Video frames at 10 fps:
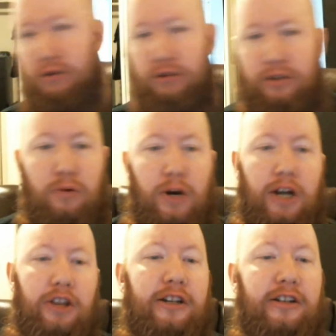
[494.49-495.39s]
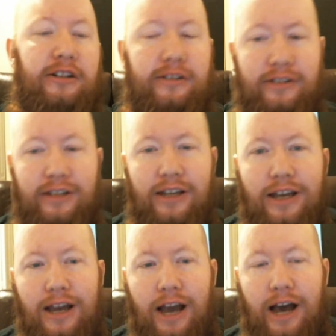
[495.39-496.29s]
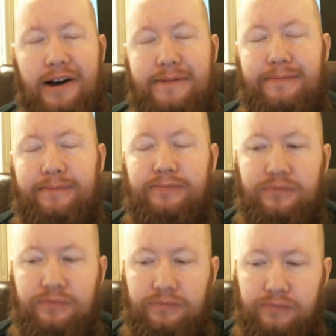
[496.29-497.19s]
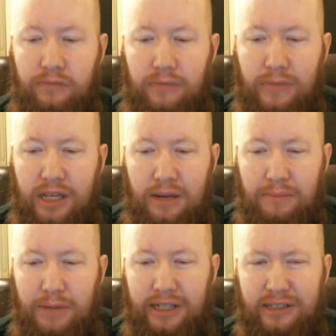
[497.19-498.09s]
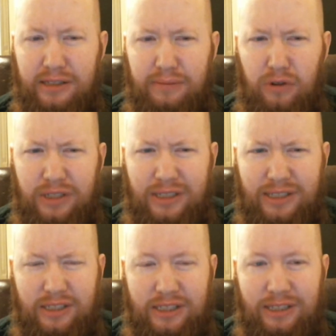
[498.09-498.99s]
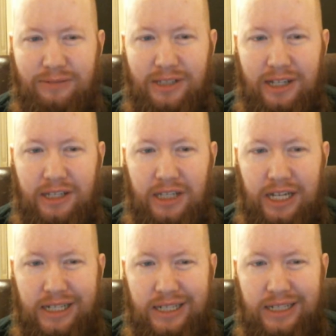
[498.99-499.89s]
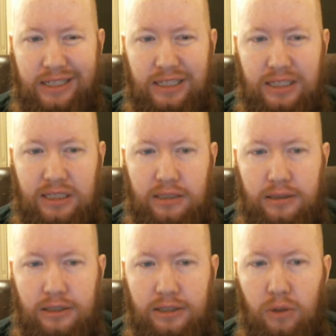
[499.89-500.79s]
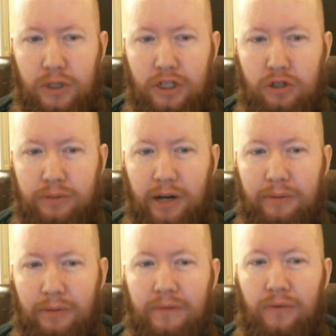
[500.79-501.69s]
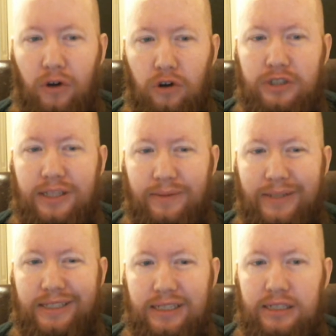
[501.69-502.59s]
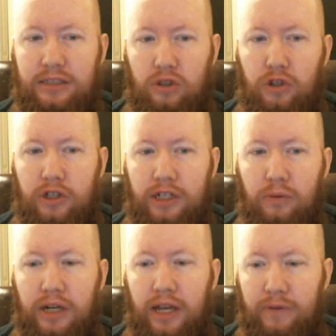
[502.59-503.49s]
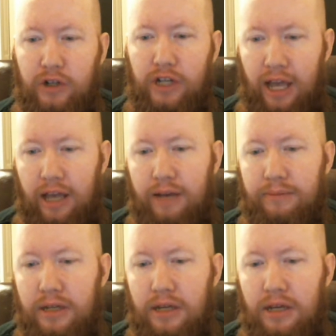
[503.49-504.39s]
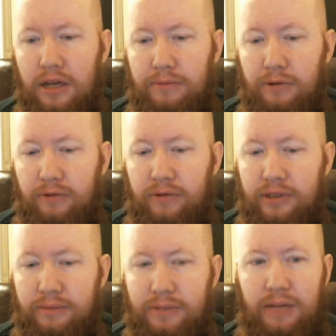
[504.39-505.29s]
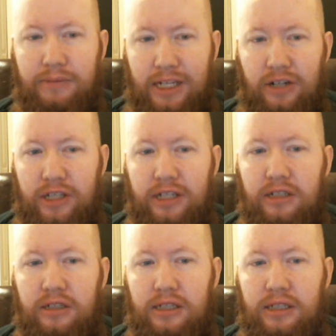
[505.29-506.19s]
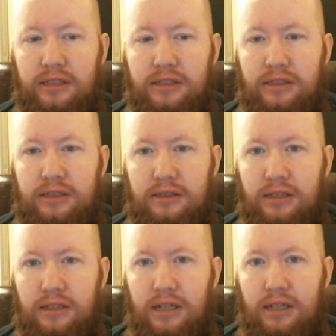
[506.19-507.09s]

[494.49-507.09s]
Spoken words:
going a little wild there. But at some points, it just seems like there's nowhere to spawn but Fallout 76. So you're going to want to have your camp moving sometimes here and there because